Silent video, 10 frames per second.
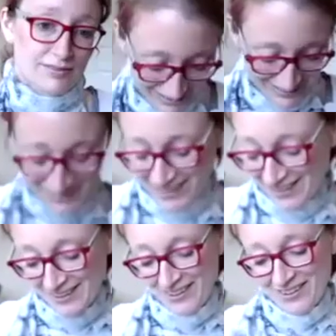
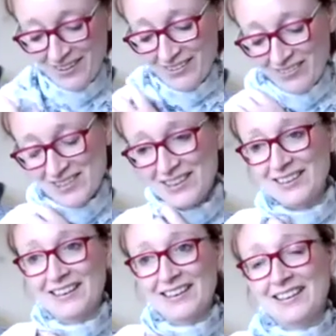yeah, no, no,
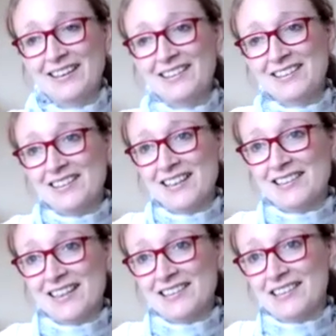absolutely, and, and, as you say, it
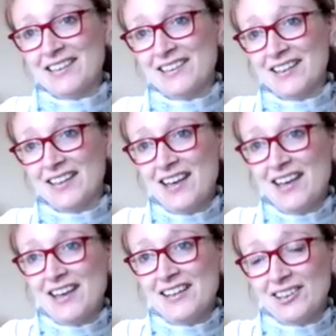sounds like it's a
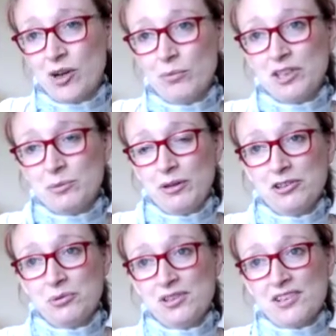it's a common
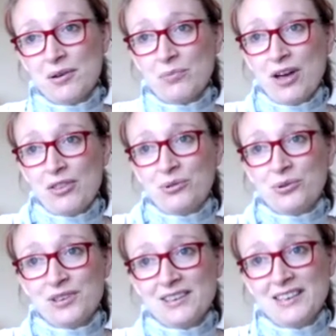experience with some other
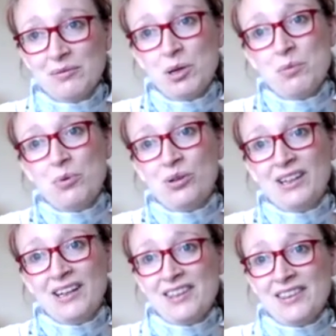autistic people,
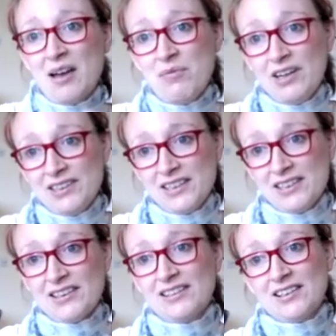and I think that ability
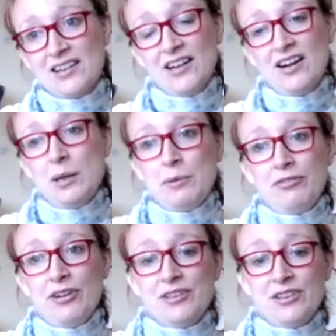to, to kind of hyper
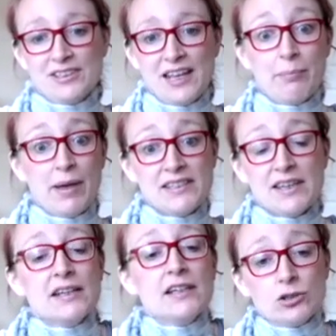focus and
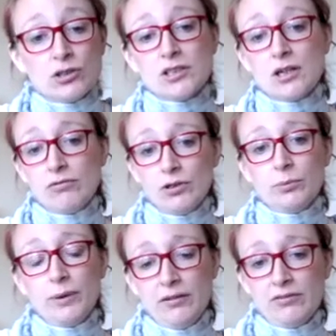maintain interest over a long
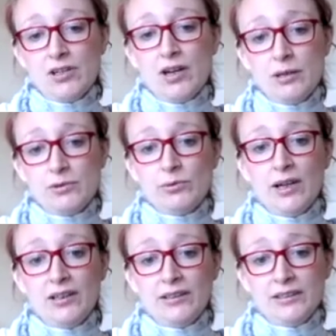period of time as
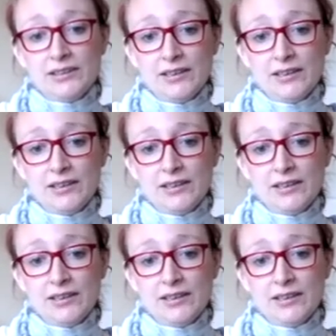well yes. is, uh,